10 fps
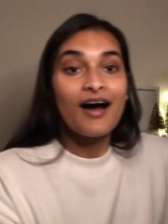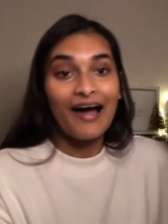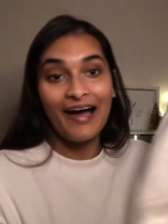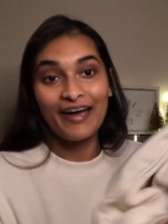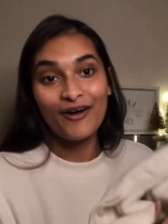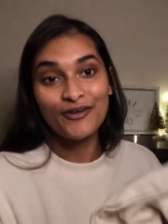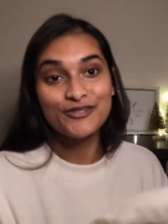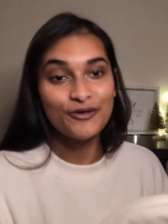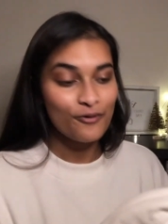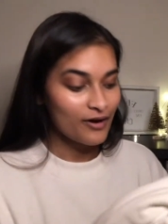I
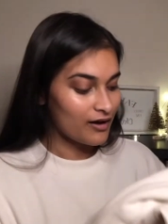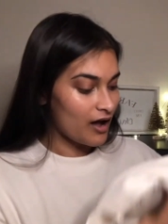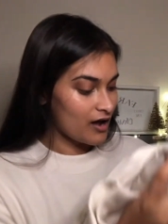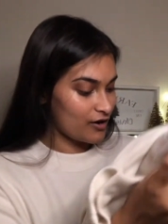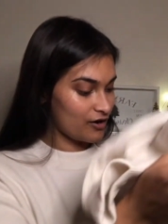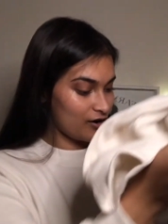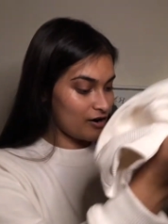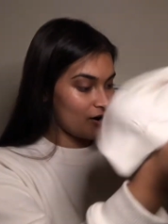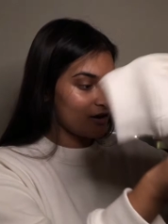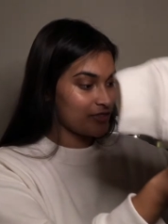also got
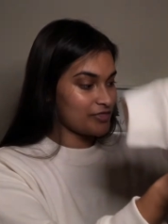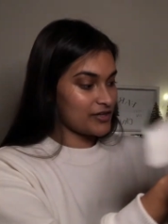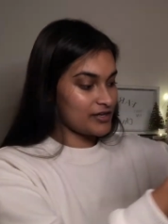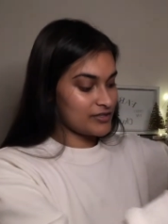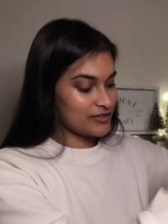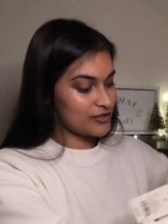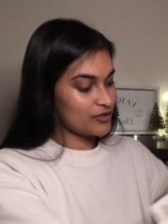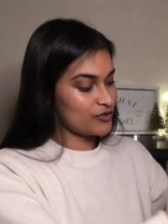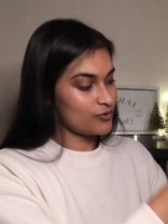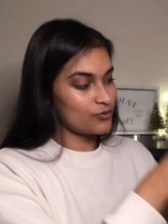her this
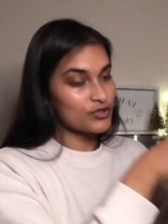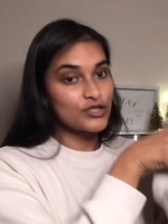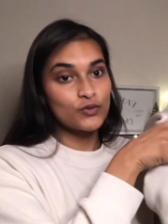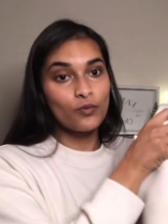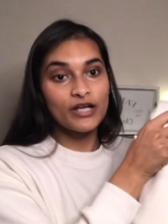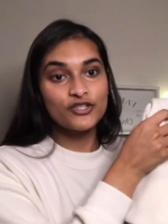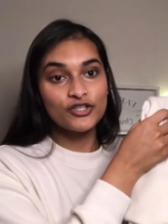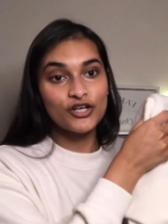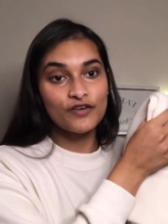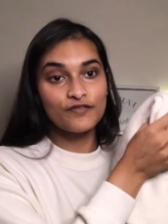cute
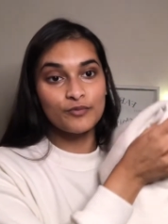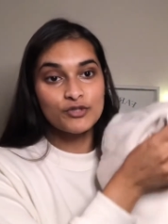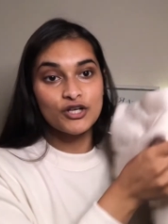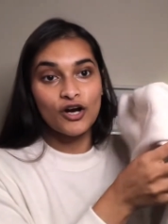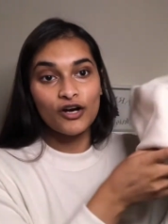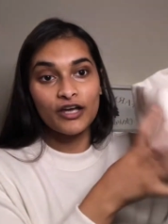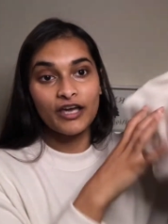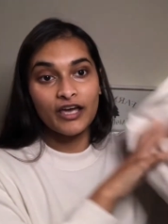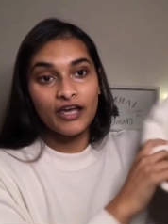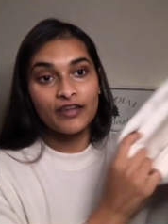sweatshirt from
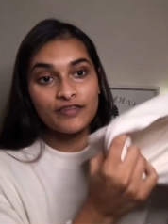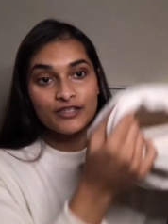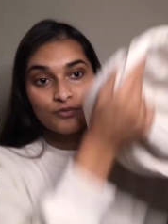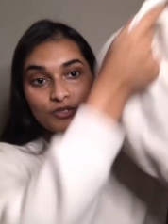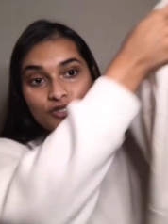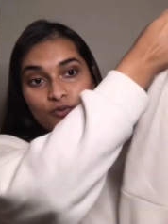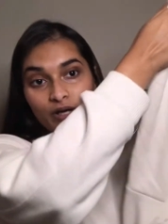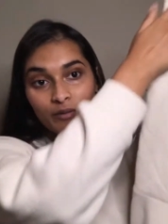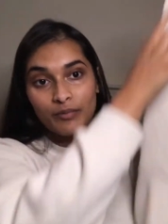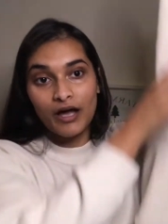Target. This was
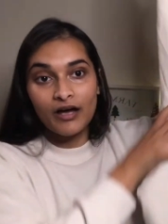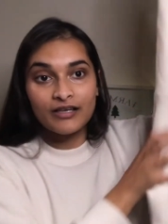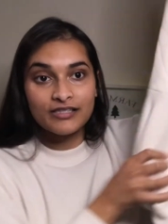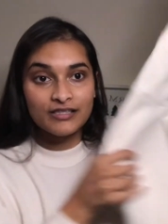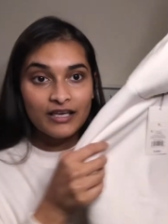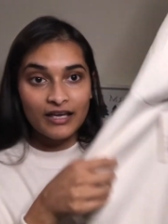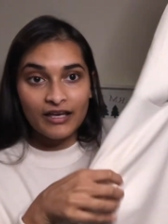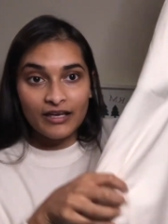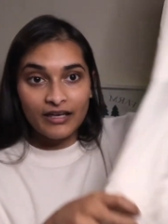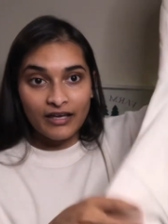20 bucks
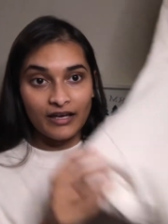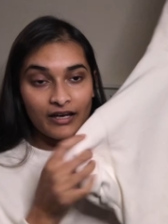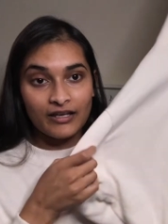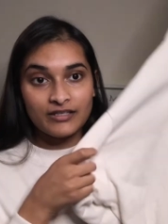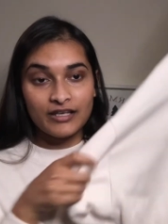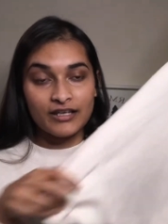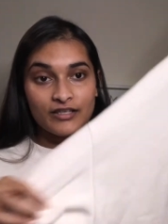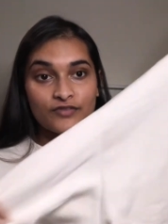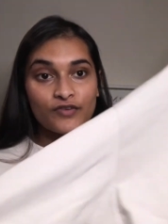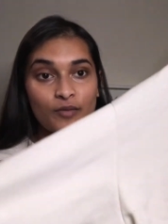and it
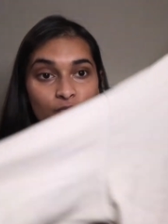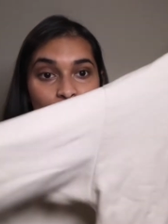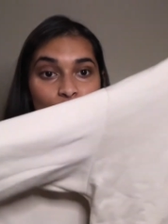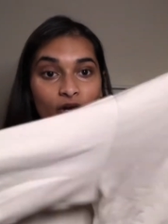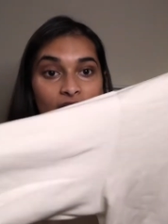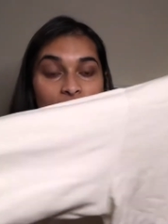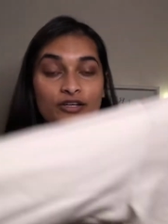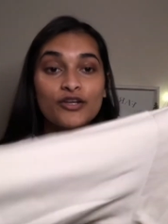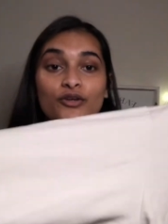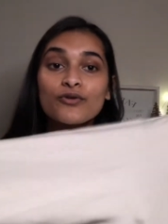is from the brand
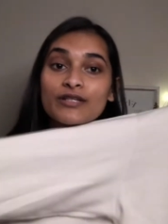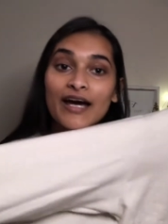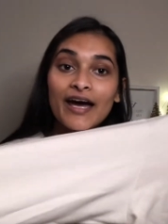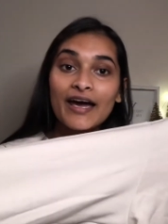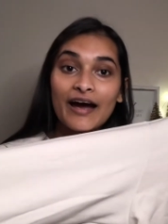New Day.